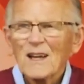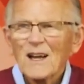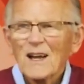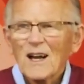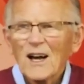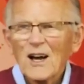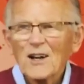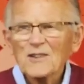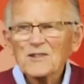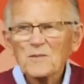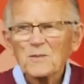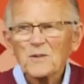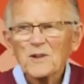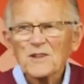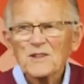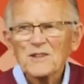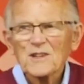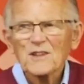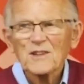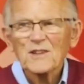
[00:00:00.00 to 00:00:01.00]

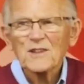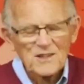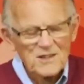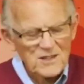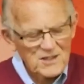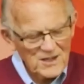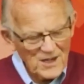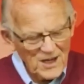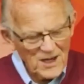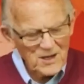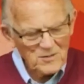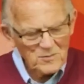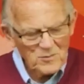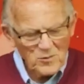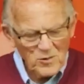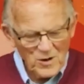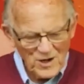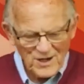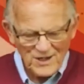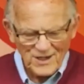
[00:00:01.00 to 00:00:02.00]
Husbands, in the same
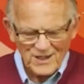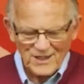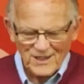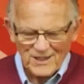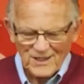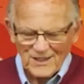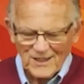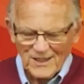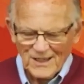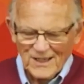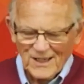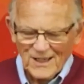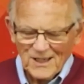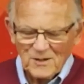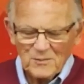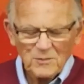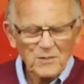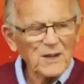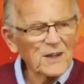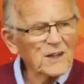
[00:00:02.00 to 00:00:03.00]
way,
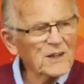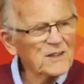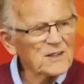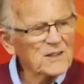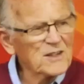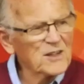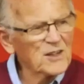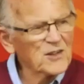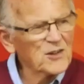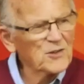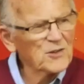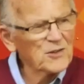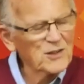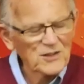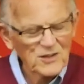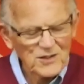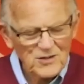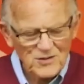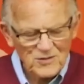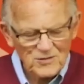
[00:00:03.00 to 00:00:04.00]
be
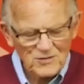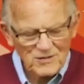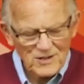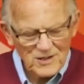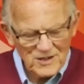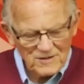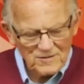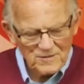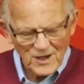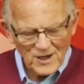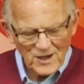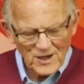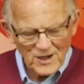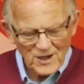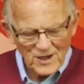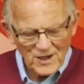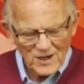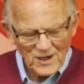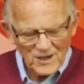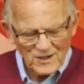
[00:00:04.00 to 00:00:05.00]
considerate as you live with your
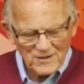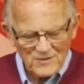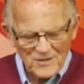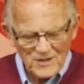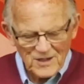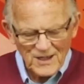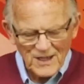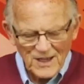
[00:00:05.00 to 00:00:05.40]
wives.